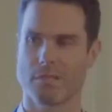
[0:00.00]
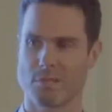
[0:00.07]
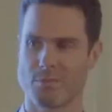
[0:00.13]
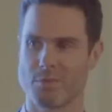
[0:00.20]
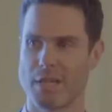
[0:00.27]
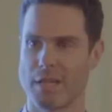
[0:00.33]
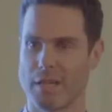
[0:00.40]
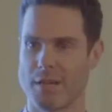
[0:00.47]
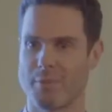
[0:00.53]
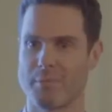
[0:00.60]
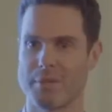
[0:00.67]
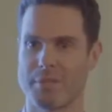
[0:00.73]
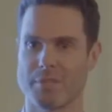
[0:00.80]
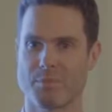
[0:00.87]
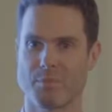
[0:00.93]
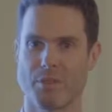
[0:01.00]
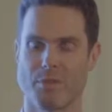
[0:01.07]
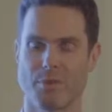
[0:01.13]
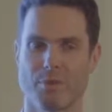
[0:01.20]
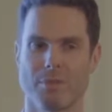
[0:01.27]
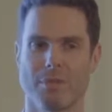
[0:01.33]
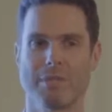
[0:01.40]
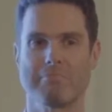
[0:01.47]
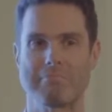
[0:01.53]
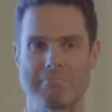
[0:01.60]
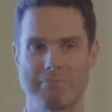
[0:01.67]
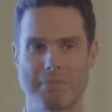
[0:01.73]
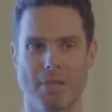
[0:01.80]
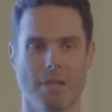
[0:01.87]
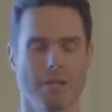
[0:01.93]
in some tech companies, and we thought,
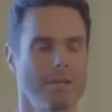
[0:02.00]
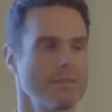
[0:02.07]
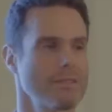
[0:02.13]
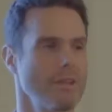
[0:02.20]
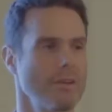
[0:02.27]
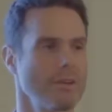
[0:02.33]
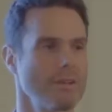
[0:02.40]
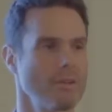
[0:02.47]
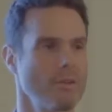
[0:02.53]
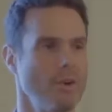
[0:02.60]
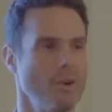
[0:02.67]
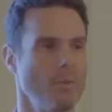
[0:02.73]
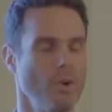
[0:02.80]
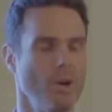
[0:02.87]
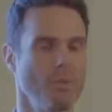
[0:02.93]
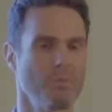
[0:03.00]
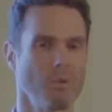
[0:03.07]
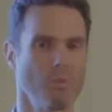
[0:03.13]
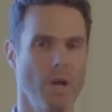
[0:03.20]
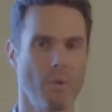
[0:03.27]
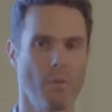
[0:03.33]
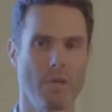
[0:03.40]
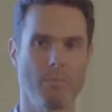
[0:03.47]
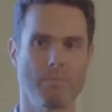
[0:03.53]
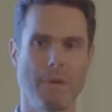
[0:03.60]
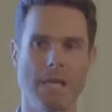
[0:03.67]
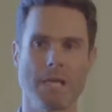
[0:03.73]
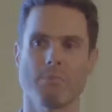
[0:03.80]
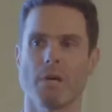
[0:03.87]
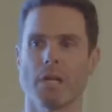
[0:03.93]
yeah, it's going quite well. But where we
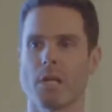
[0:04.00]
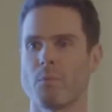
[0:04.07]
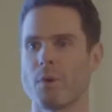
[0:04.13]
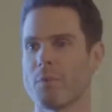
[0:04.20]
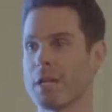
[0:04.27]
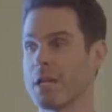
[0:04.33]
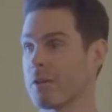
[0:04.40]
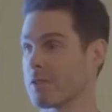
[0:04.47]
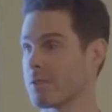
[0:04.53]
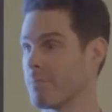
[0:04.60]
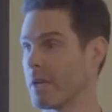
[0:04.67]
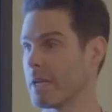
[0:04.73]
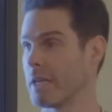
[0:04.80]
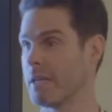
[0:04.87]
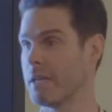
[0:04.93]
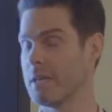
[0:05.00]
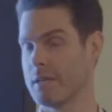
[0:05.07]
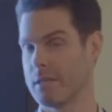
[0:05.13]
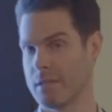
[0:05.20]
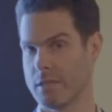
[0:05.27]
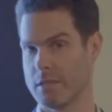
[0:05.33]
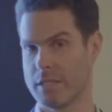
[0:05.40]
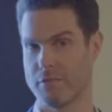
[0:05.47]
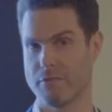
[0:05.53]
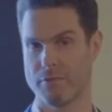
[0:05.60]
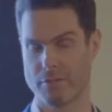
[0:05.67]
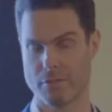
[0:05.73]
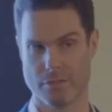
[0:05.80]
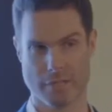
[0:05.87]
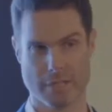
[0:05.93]
made money, where we lost money, the
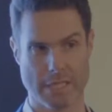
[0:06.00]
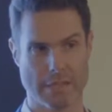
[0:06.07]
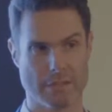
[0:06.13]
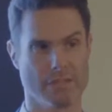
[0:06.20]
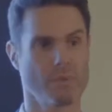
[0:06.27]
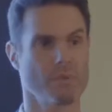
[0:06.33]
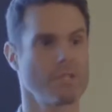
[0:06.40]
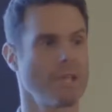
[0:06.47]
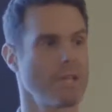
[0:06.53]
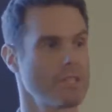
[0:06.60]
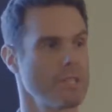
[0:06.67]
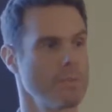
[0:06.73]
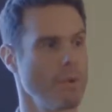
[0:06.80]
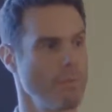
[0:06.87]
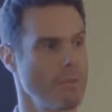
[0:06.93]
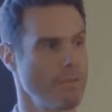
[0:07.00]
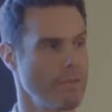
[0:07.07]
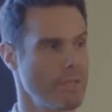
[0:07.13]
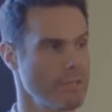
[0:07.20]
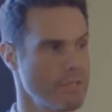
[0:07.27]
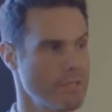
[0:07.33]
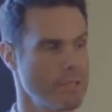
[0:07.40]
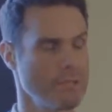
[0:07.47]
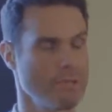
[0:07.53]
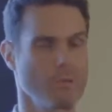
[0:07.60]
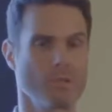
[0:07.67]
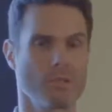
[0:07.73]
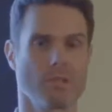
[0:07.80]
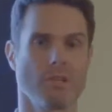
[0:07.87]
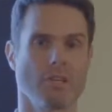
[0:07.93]
difference, the delta, was actually when we invested
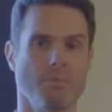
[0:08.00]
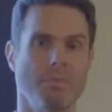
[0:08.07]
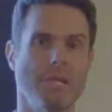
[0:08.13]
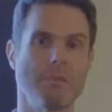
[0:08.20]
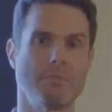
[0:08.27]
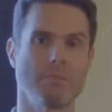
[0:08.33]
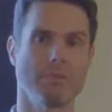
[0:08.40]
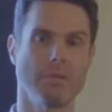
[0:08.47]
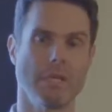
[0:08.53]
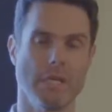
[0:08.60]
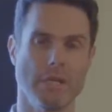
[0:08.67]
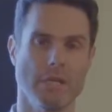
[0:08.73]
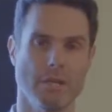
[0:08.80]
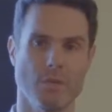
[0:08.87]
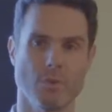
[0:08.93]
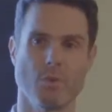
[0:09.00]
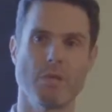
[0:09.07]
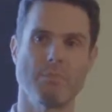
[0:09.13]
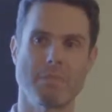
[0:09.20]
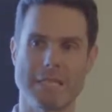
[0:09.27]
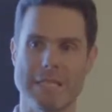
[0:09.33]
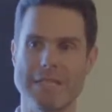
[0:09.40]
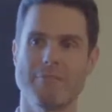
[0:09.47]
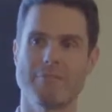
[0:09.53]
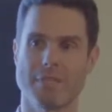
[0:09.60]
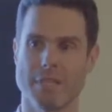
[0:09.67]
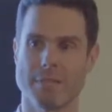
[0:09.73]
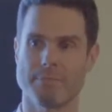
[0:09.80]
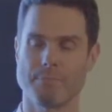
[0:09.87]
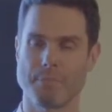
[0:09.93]
alongside people who we believed
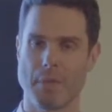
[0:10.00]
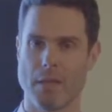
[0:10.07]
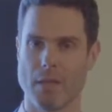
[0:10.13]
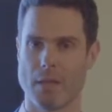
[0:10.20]
in,